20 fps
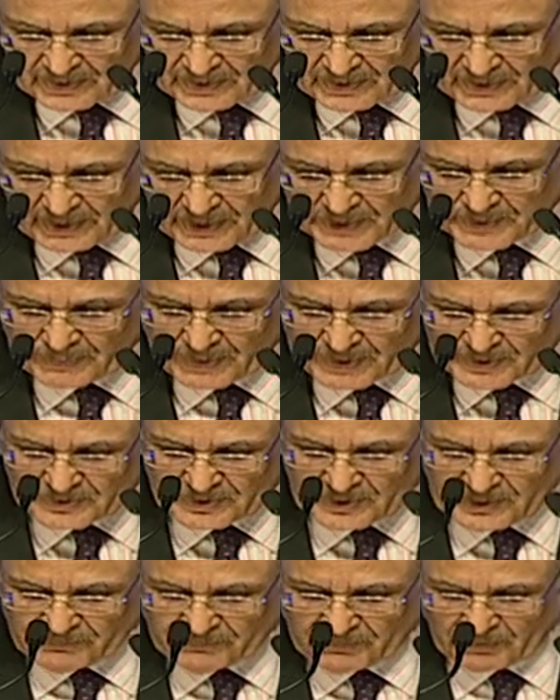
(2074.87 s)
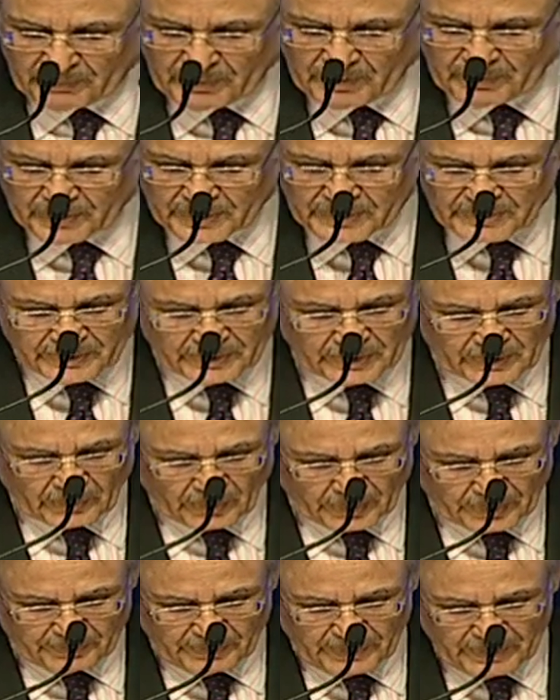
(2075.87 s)
especially from emerging
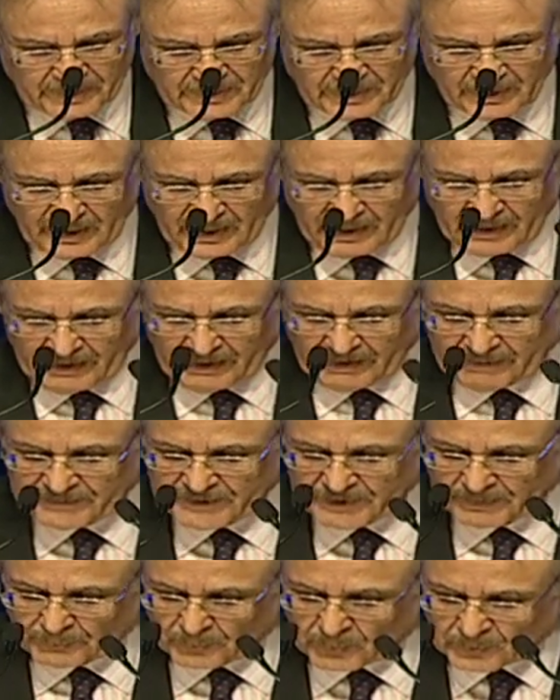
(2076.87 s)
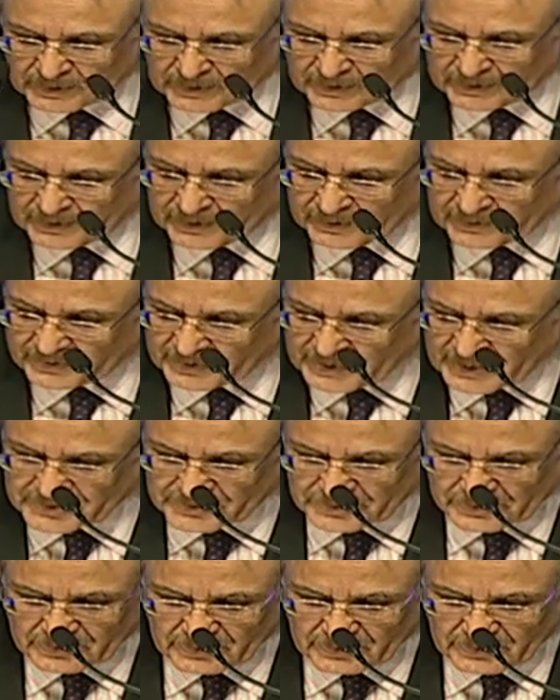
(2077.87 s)
economies, have supported the creation of